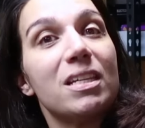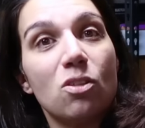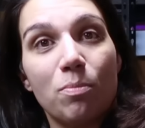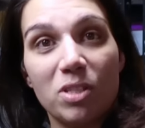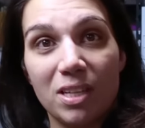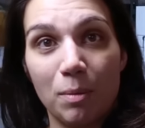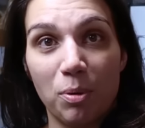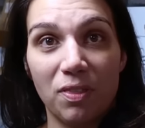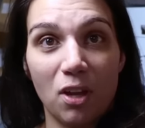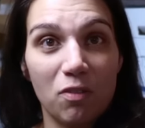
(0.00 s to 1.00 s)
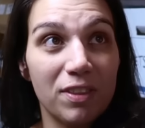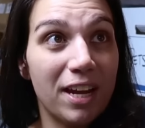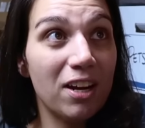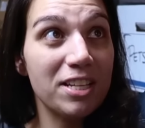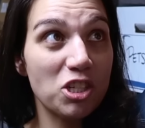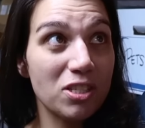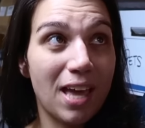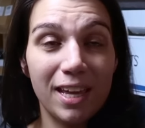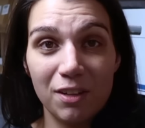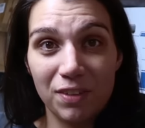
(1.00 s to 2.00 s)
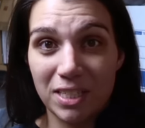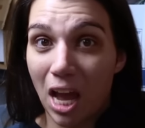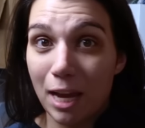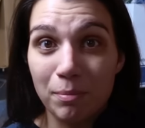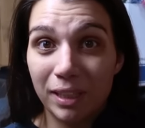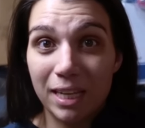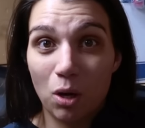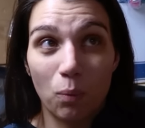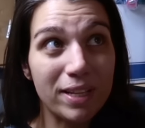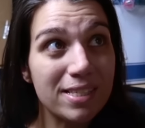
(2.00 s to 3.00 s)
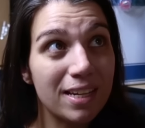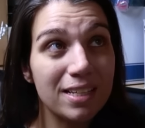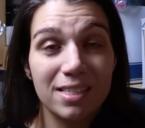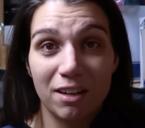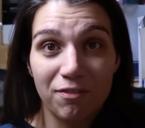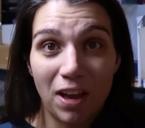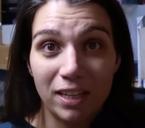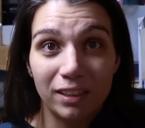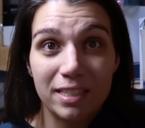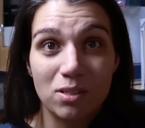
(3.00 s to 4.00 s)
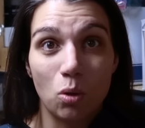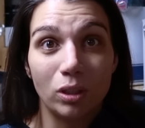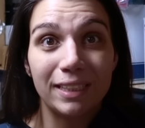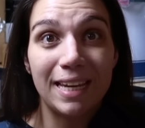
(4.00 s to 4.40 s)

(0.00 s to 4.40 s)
So I'm just gonna put that over there. It's just kind of a timely coincidence that it finally sold.